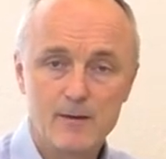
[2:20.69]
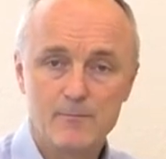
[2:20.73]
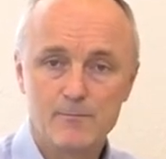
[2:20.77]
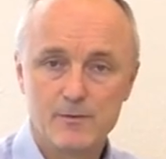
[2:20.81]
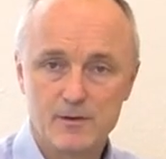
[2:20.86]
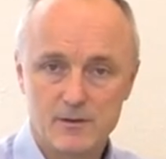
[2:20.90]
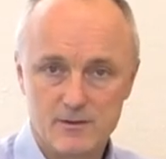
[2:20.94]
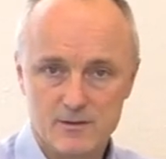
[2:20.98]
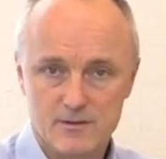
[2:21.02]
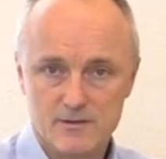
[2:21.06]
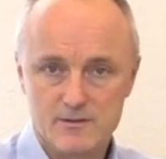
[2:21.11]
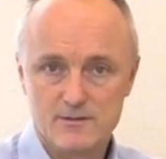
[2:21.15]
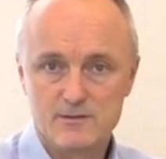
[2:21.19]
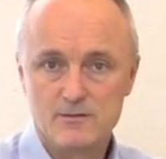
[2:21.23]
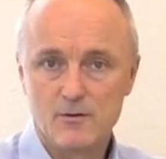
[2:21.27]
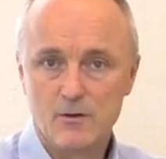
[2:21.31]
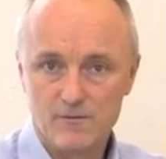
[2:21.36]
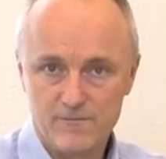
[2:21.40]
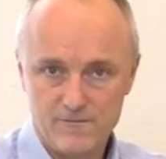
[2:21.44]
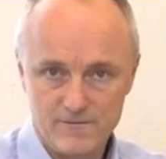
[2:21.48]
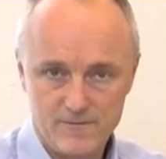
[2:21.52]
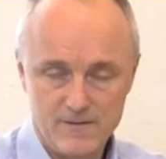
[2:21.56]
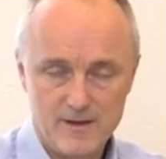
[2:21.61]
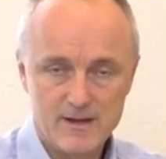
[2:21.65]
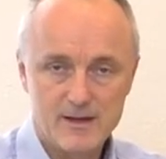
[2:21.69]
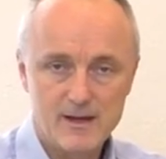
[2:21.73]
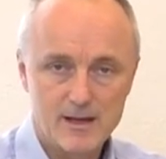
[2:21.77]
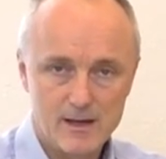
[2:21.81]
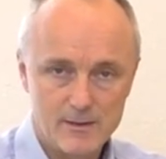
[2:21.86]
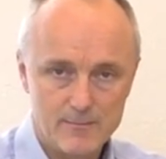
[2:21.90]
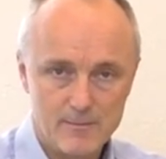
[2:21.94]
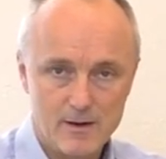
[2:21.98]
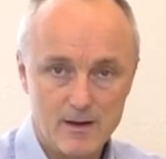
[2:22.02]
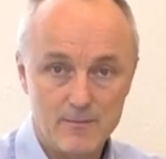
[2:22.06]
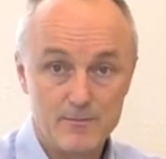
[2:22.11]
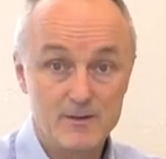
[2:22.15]
because often they
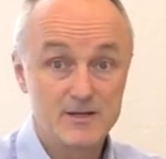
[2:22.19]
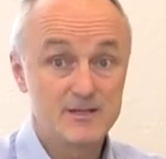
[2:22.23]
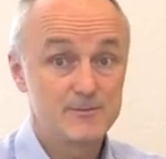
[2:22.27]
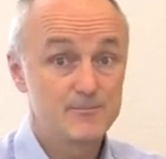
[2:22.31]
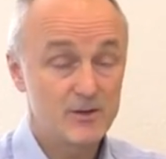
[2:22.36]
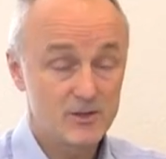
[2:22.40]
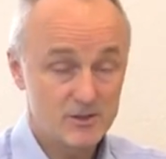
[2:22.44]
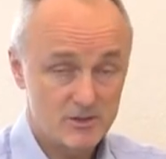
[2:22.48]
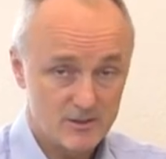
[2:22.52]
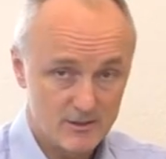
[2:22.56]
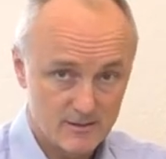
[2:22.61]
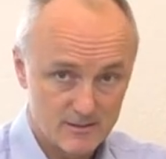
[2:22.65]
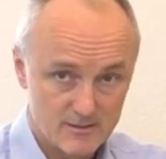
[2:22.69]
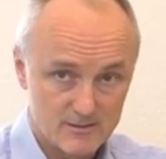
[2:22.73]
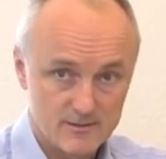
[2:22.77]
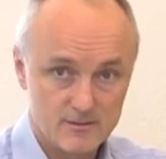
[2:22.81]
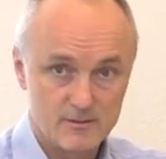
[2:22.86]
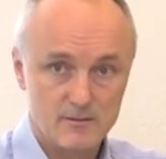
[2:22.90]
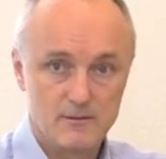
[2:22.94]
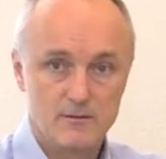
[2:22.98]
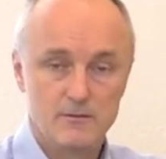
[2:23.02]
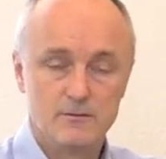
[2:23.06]
come up, especially as